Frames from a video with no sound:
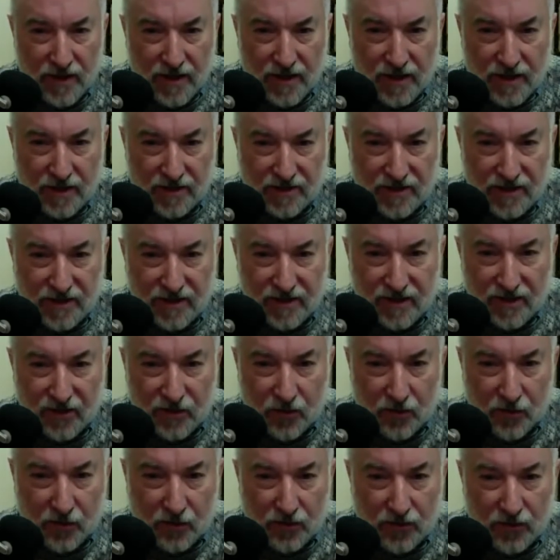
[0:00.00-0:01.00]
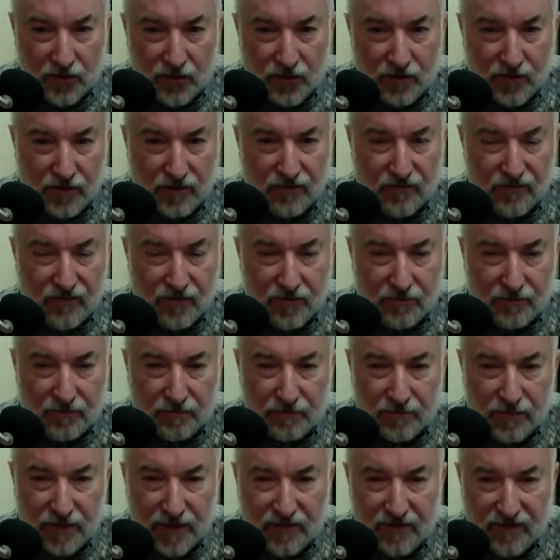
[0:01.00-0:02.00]
is in the earth from
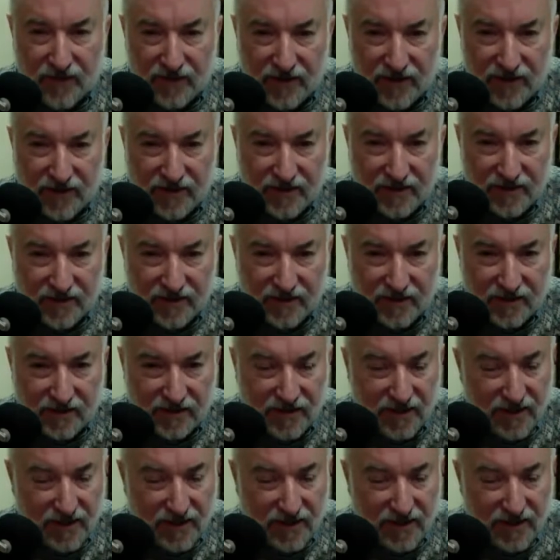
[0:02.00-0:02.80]
given distances,